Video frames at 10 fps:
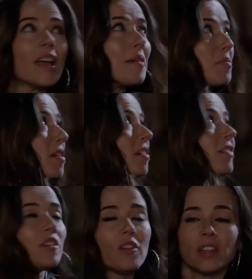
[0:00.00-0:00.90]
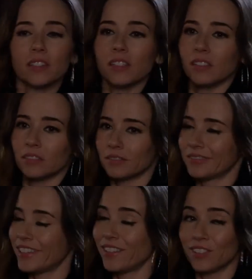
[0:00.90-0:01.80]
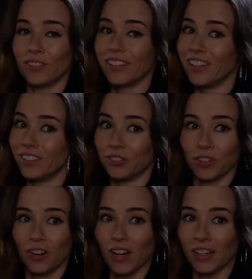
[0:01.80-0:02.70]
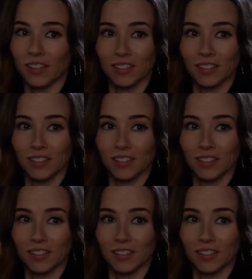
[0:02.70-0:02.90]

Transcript: guy up there will give you a great deal. He also loves crack.